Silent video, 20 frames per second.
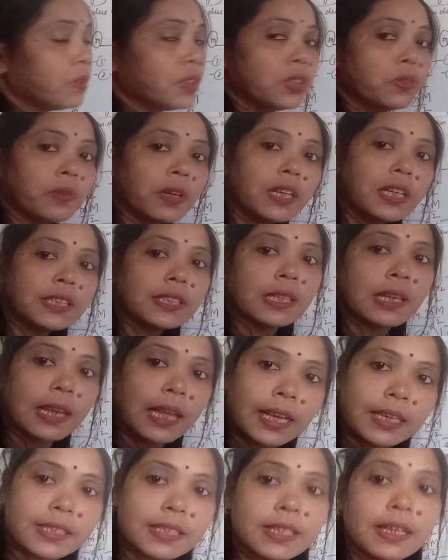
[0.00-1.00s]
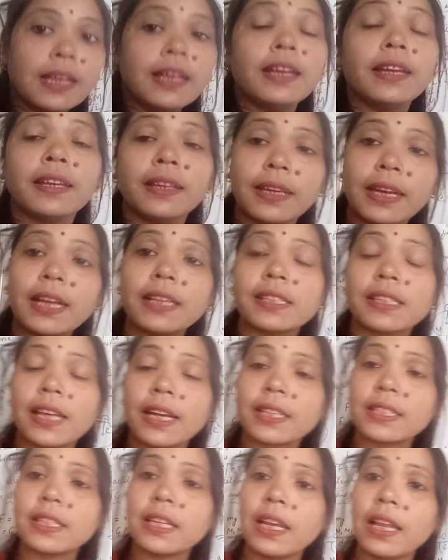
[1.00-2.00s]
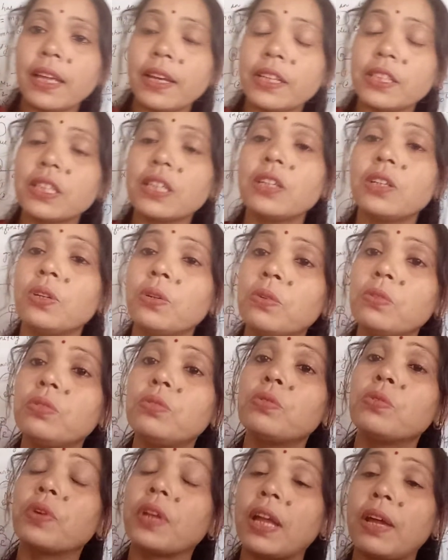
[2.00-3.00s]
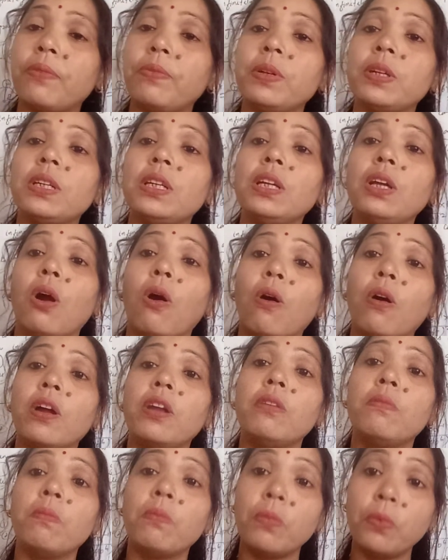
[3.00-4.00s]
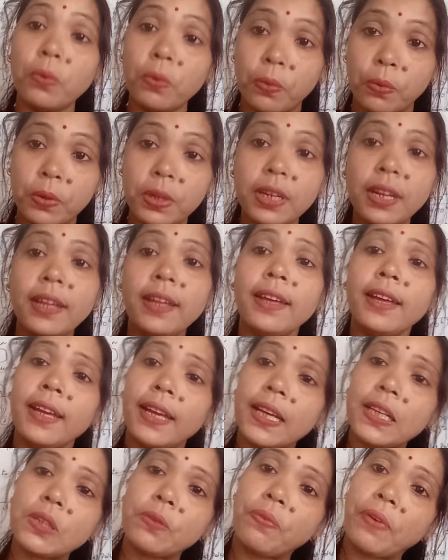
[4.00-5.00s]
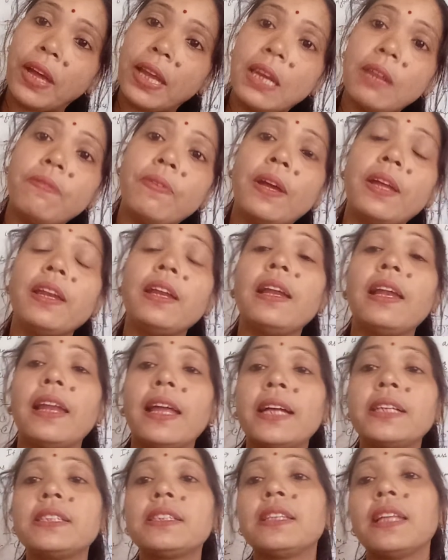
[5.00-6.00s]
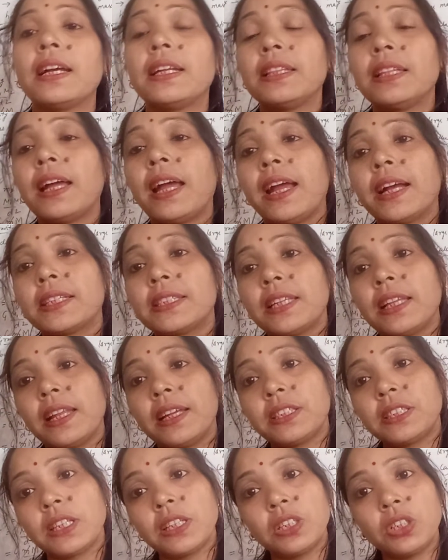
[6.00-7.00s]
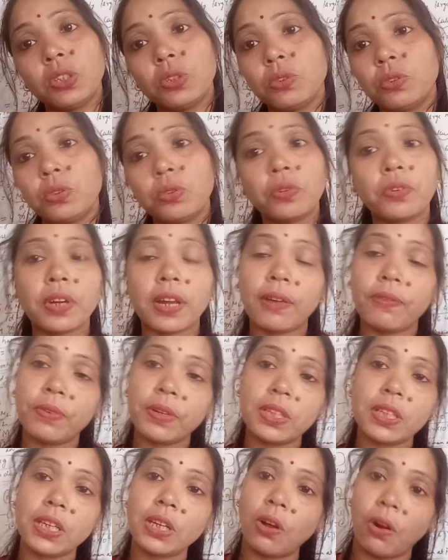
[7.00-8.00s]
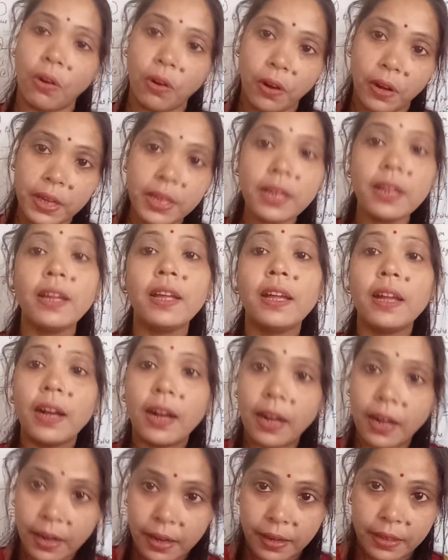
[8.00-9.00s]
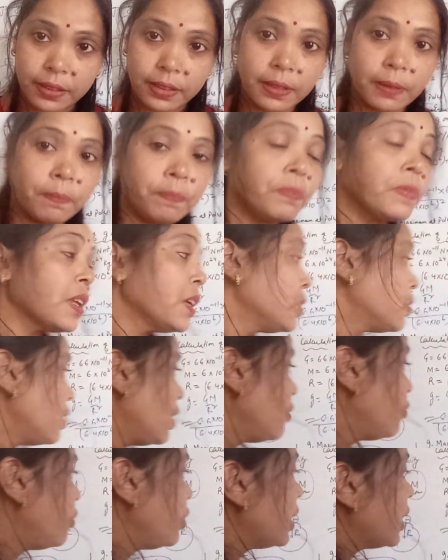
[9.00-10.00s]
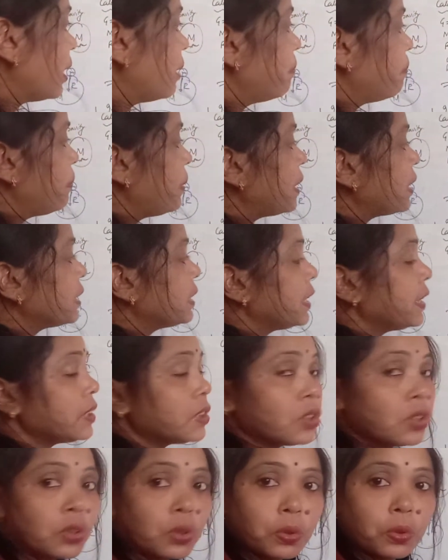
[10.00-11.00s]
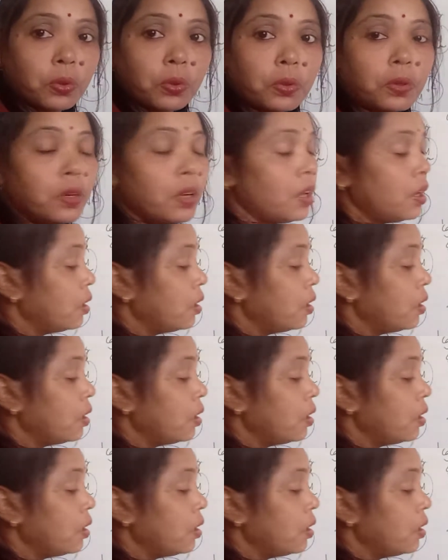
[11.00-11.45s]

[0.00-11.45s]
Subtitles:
which one is less? Yes, acceleration due to gravity on moon is very less than the acceleration due to gravity on earth. So if we compare these two,